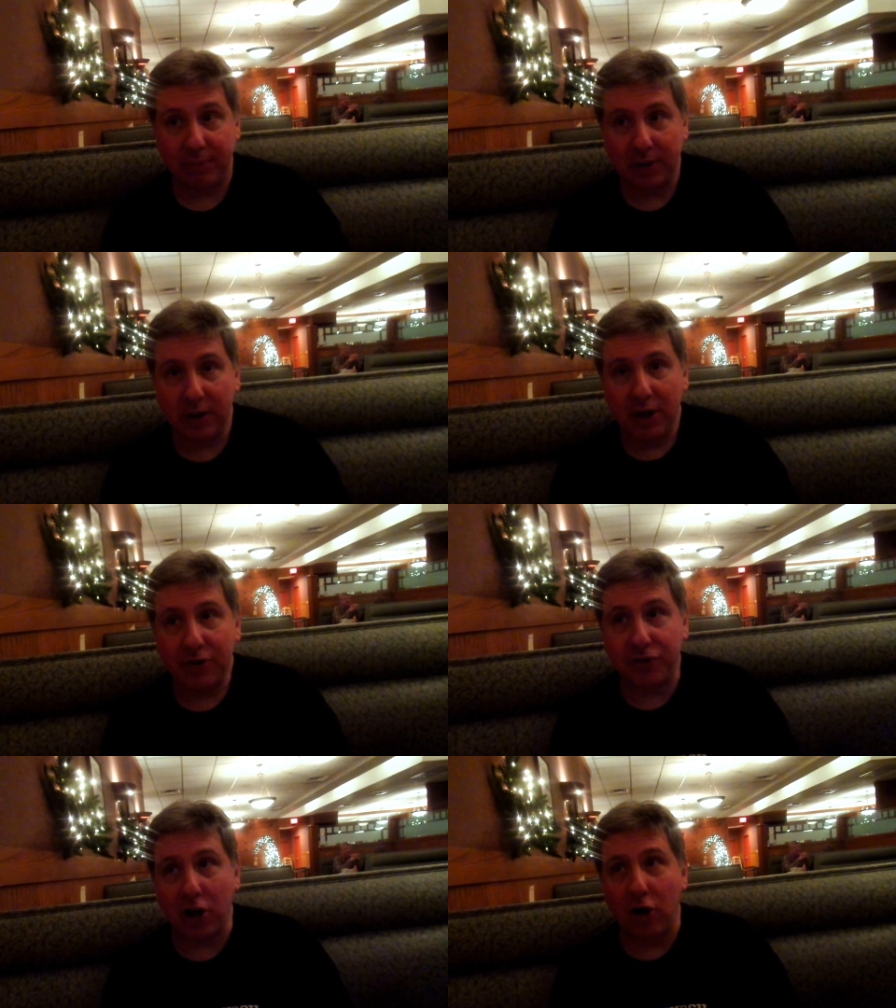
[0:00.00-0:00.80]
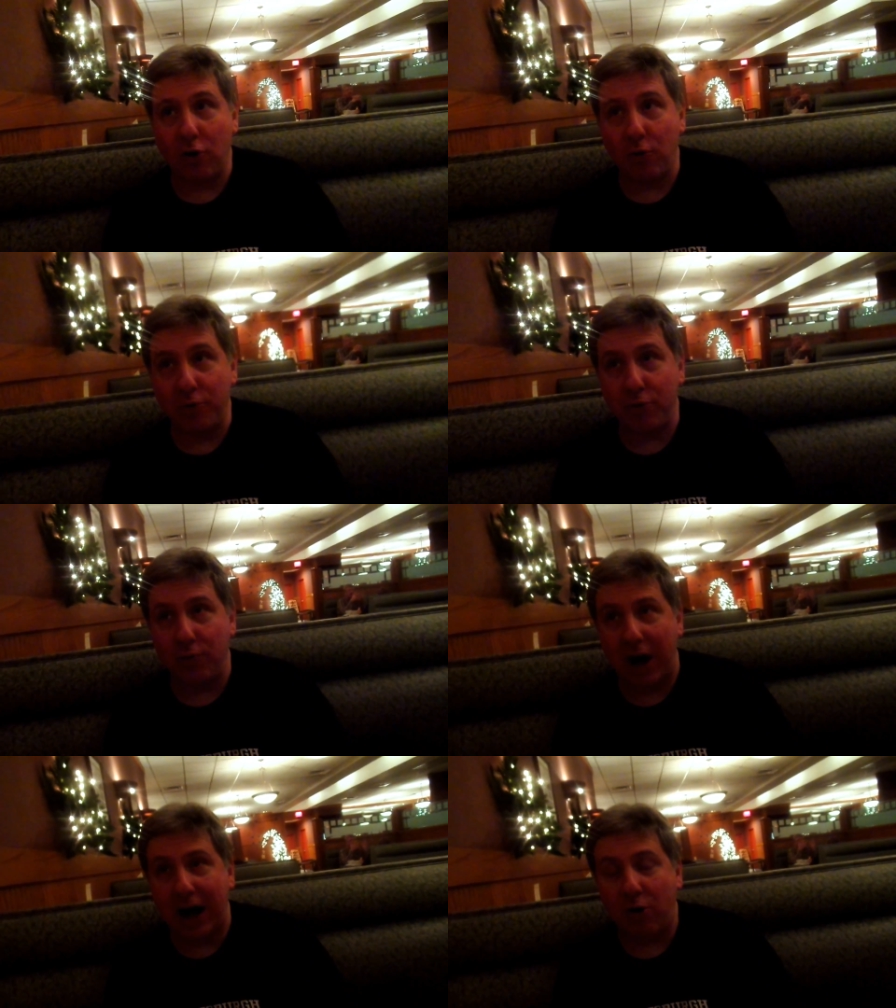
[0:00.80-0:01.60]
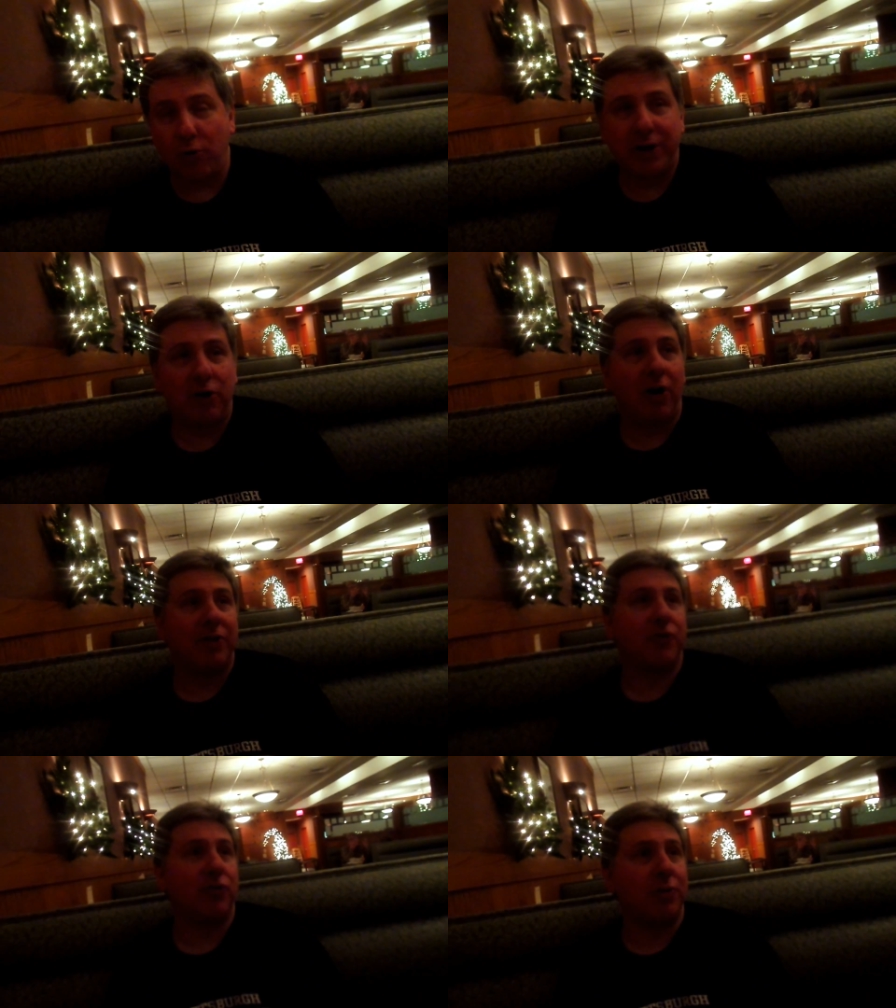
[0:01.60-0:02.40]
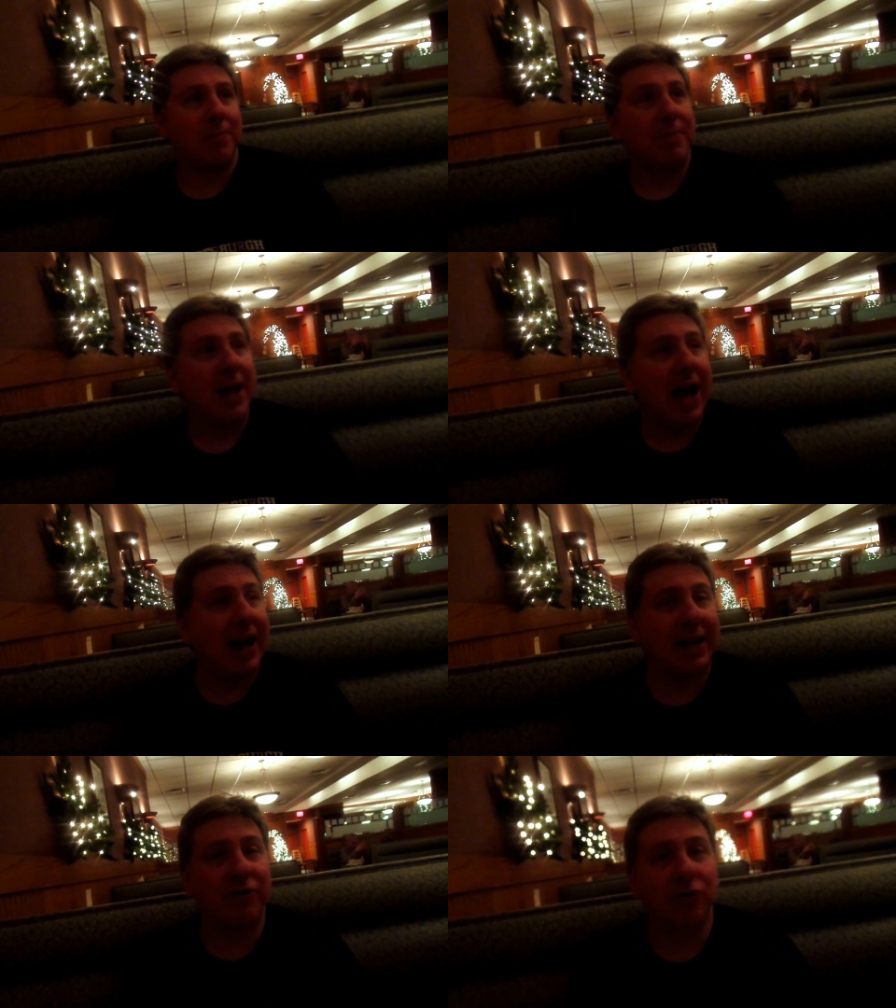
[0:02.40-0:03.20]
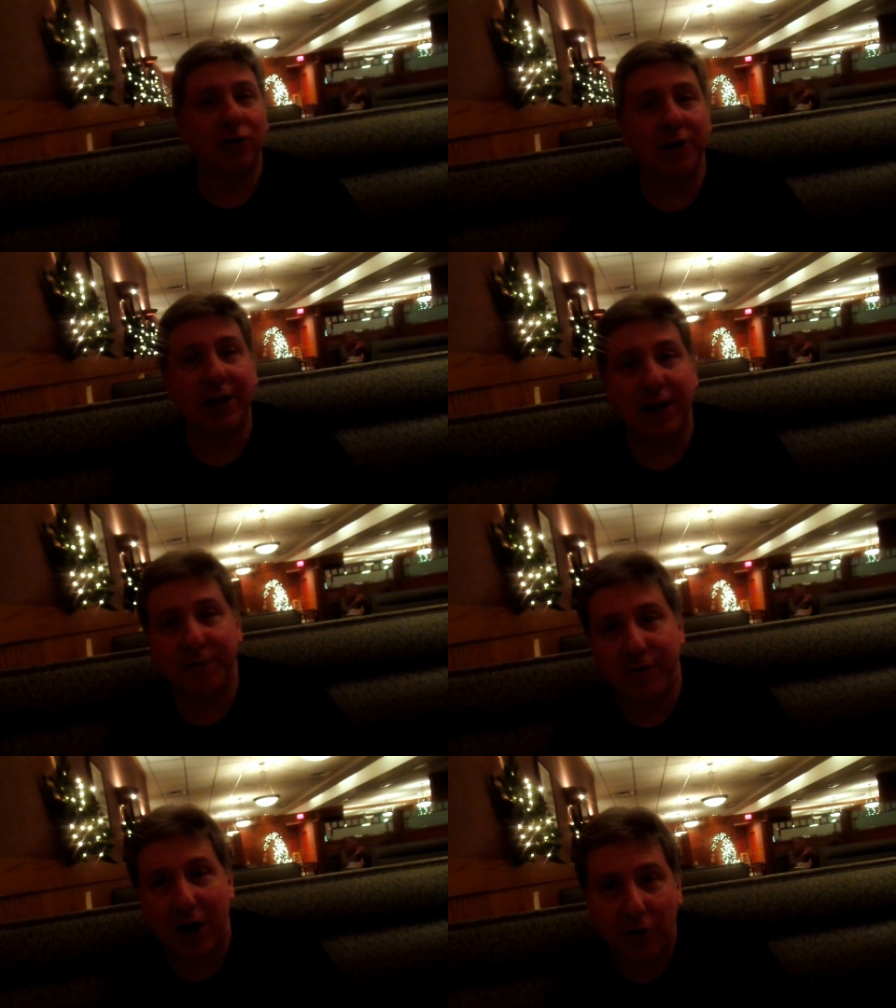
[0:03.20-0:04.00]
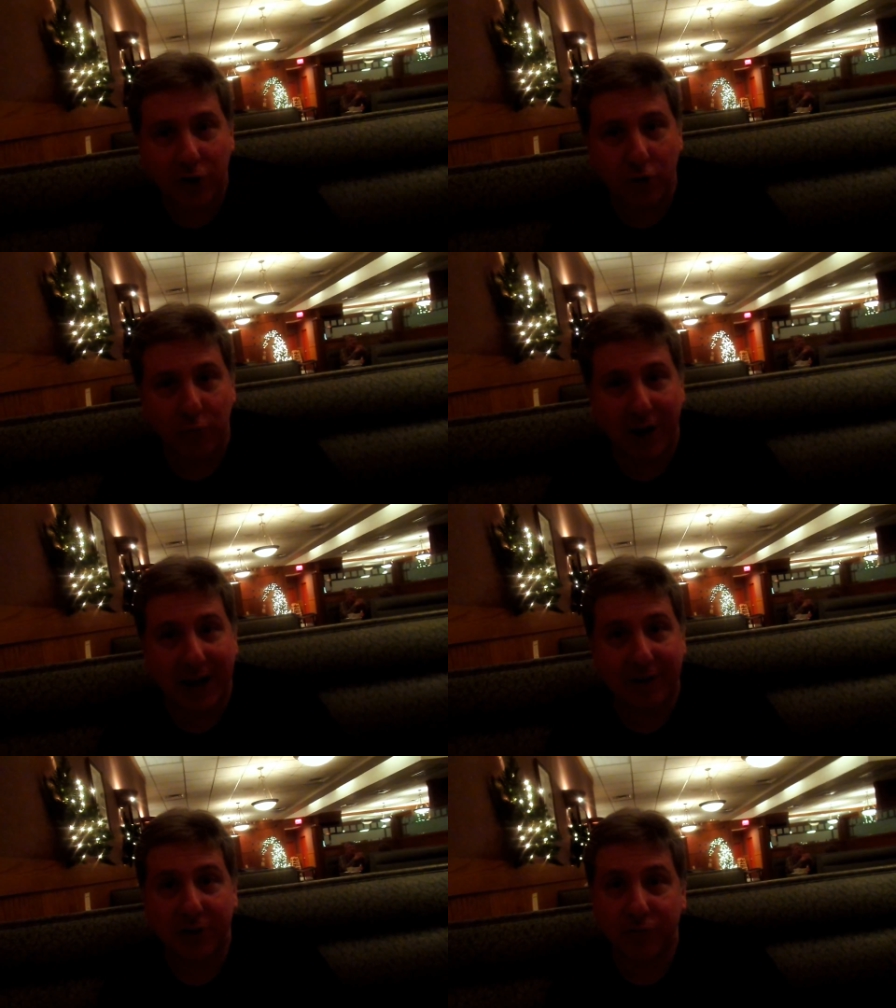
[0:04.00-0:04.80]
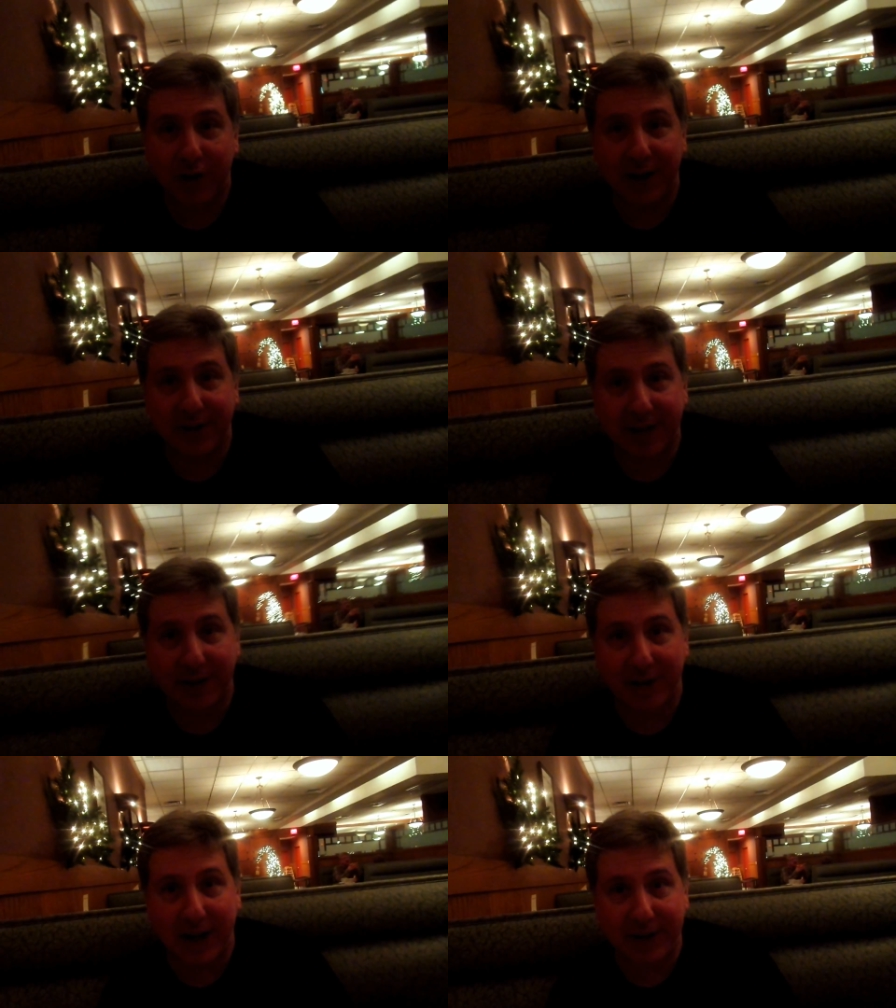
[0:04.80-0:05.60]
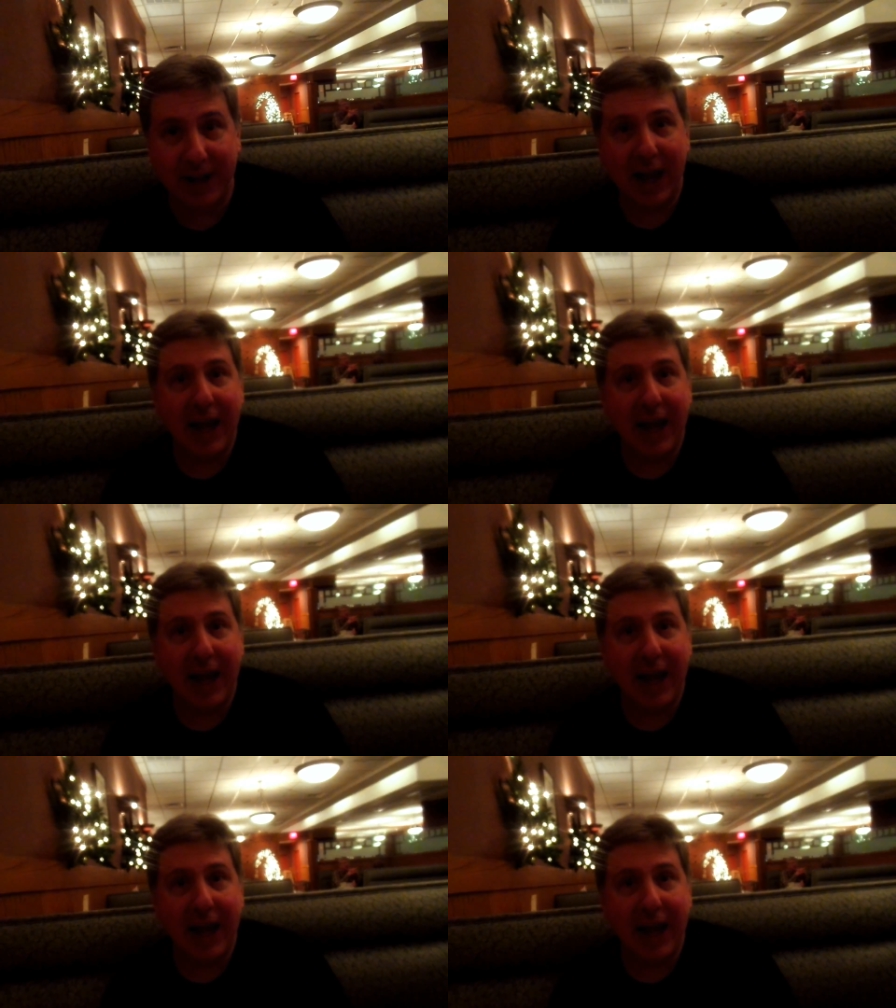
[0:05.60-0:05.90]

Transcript: Okay. So uh, holding on to him, I guess they're going to get value right at the trading deadline